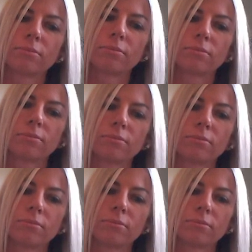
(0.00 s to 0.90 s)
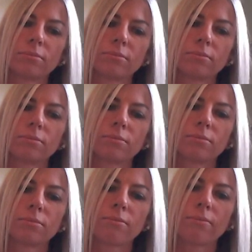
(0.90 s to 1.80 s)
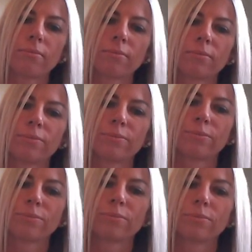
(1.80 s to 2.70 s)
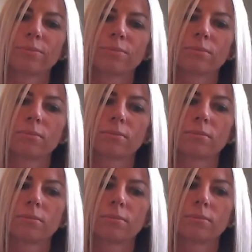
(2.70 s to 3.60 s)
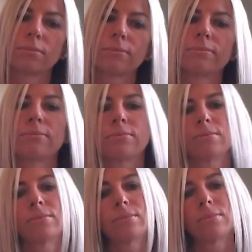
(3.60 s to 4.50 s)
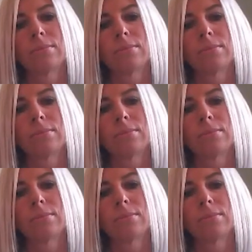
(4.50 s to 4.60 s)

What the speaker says: The person shown says nothing.